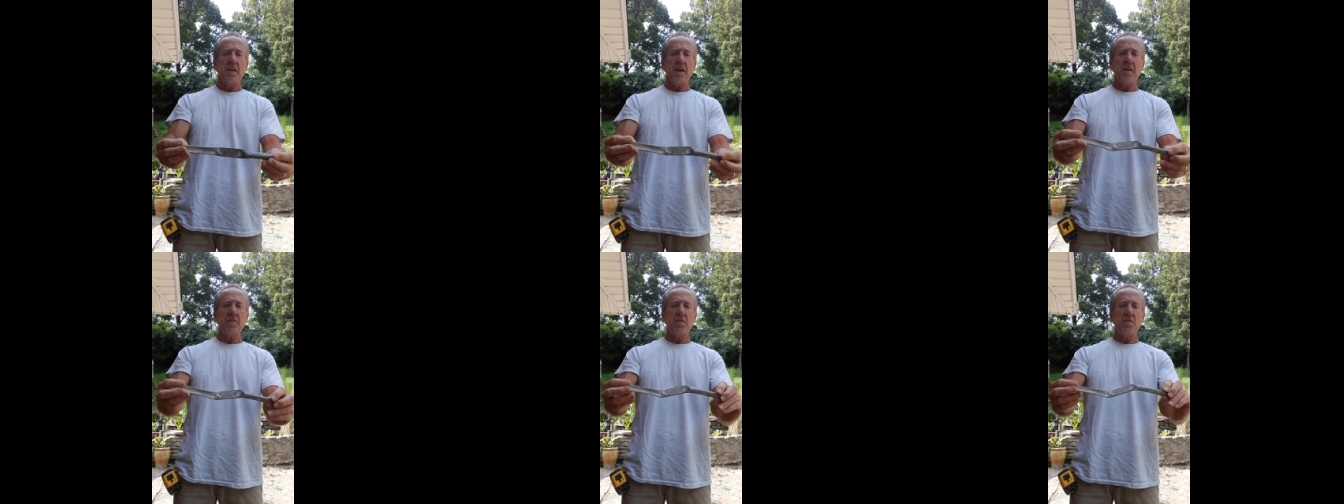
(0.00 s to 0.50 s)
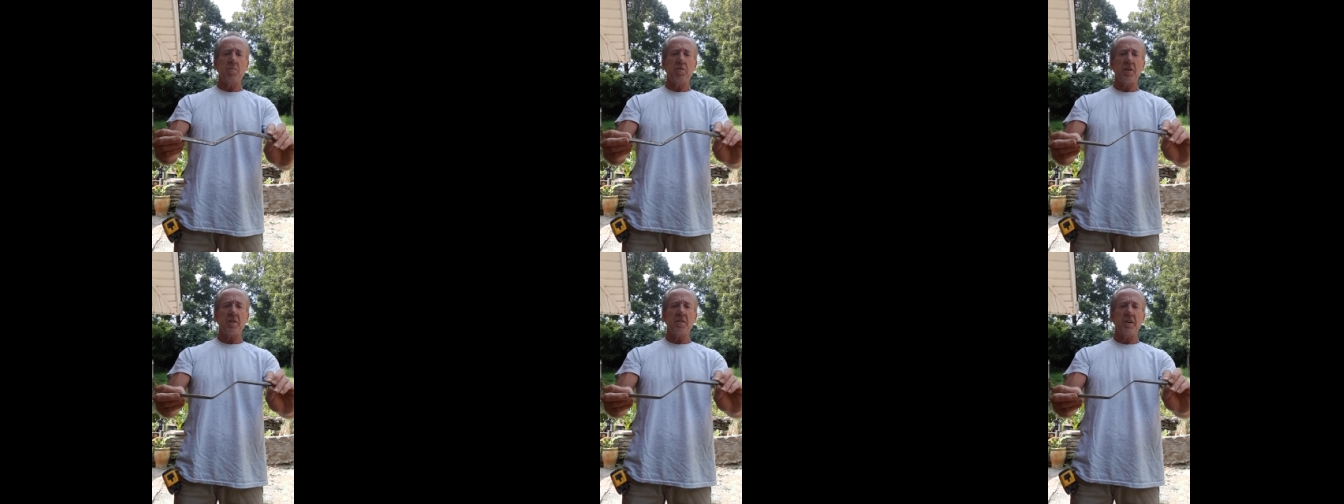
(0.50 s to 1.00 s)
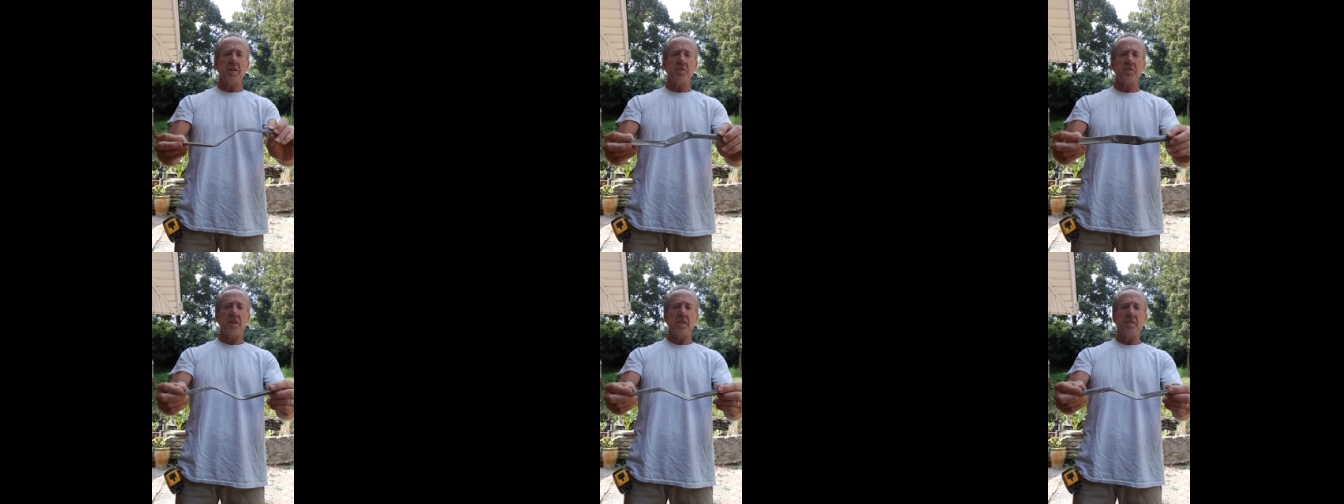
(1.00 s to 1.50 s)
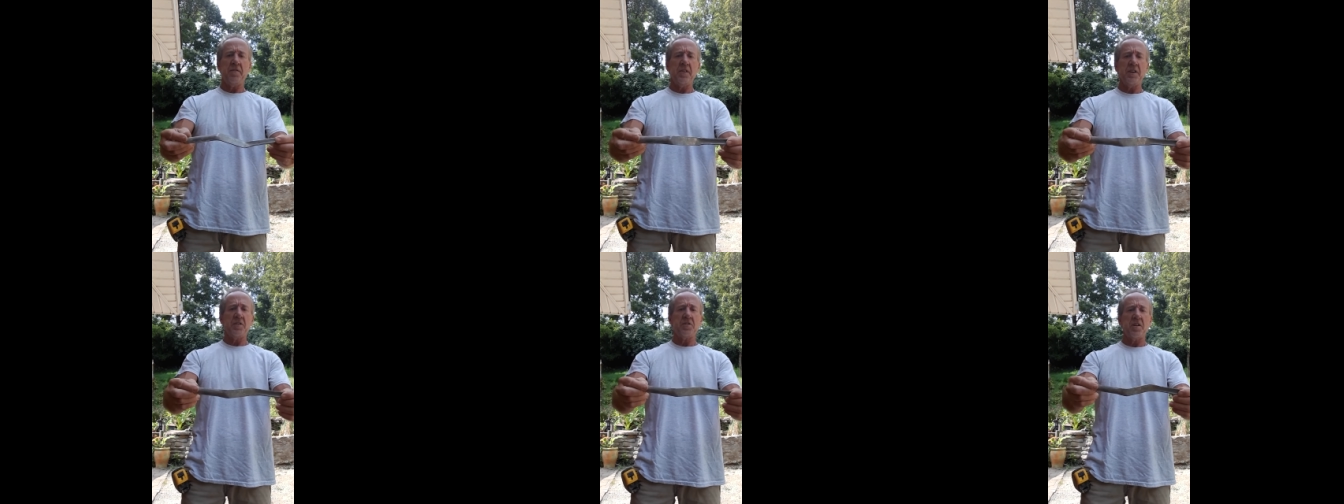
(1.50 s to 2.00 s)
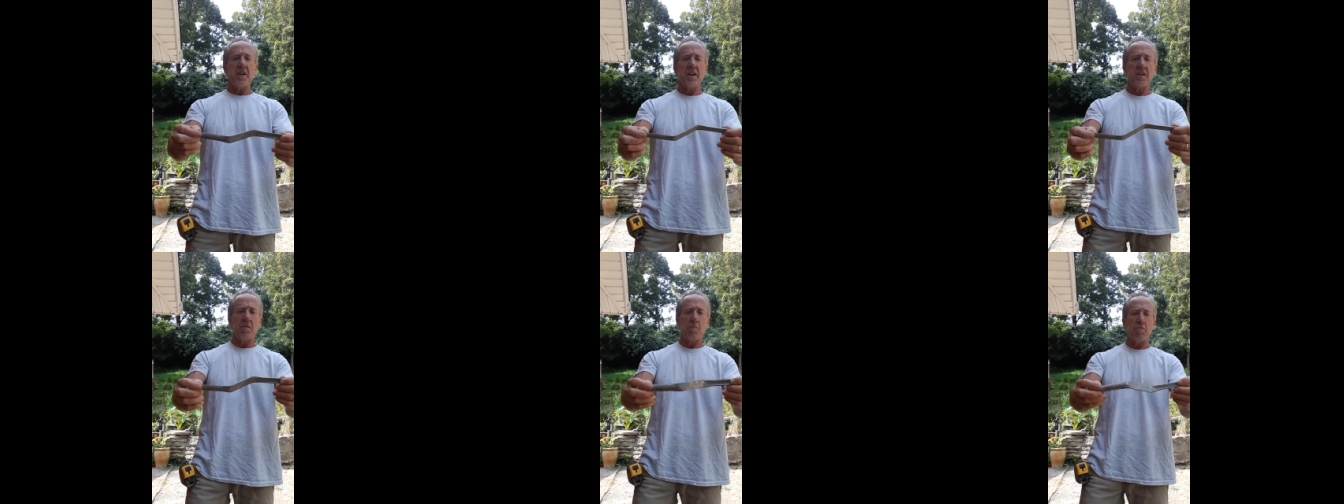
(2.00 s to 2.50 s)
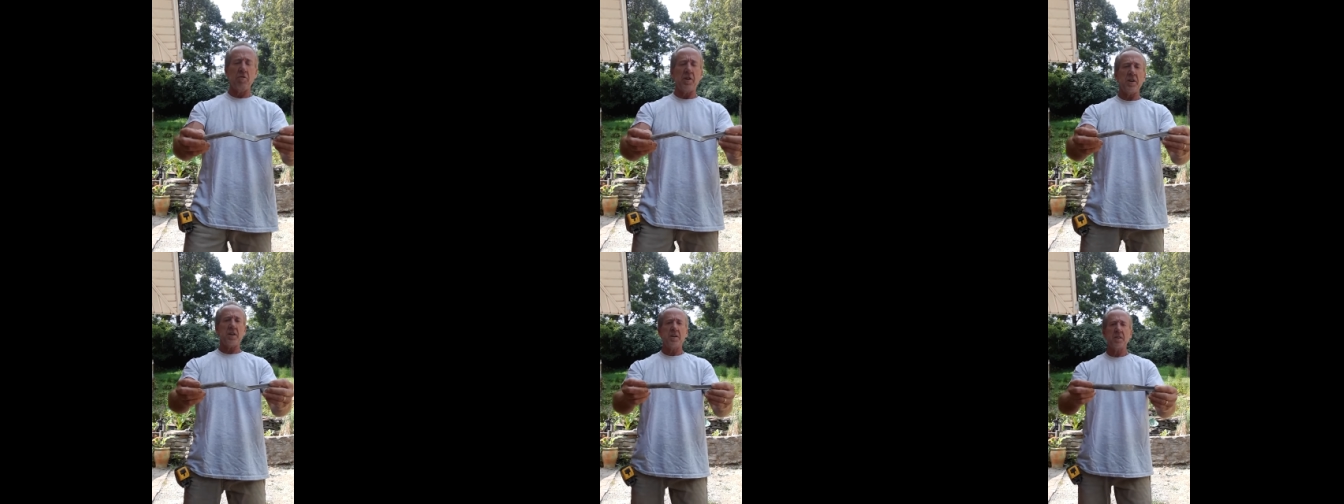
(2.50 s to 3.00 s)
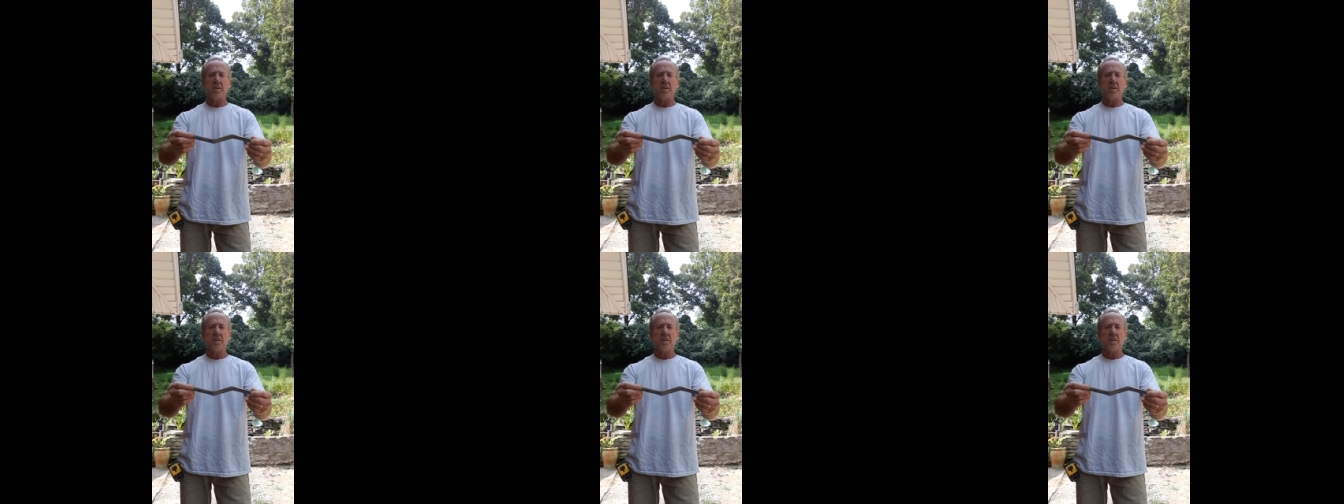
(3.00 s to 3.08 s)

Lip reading: After the bricklayers get finished laying the brick,